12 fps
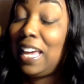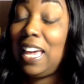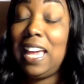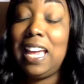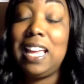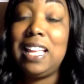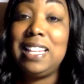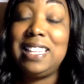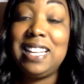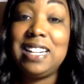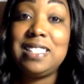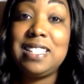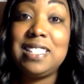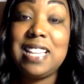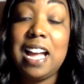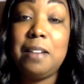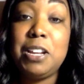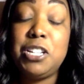And there's a
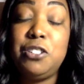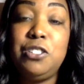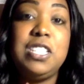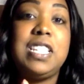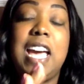time that you just